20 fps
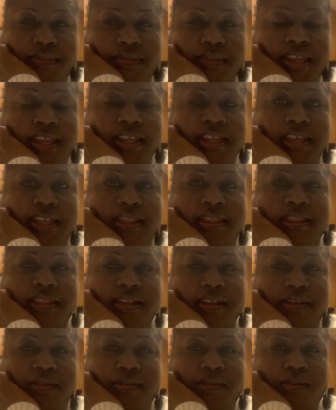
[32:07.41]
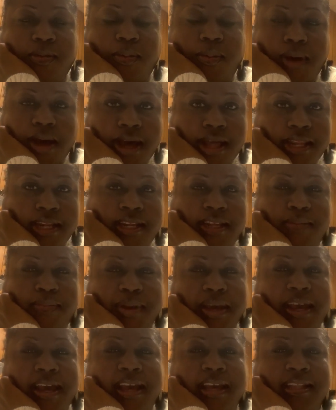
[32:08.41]
And get the quality
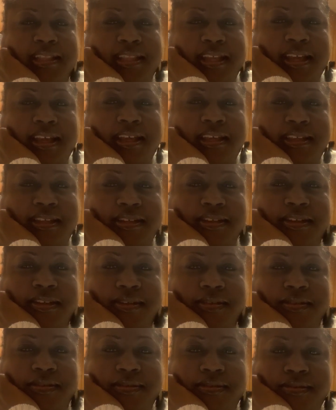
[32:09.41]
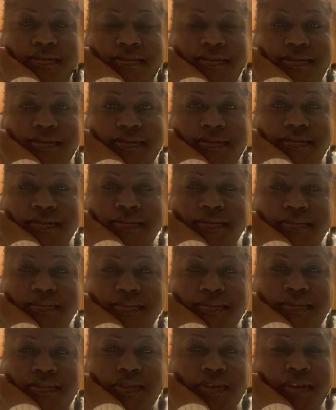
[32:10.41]
bag that, I'm
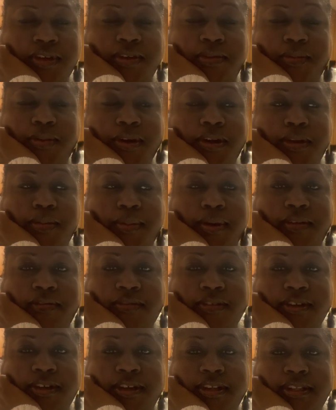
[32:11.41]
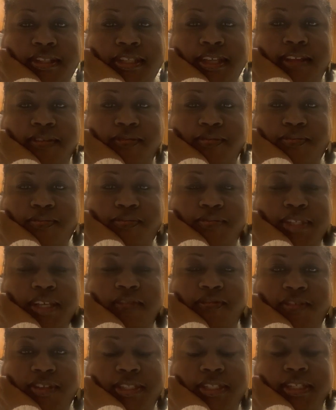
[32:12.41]
not going to worry about for a good
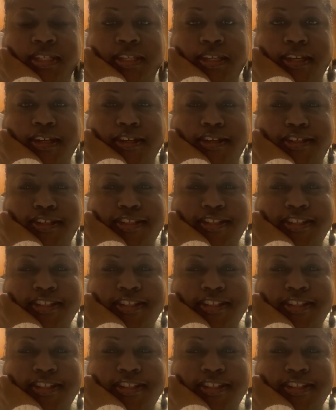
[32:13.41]
15 years.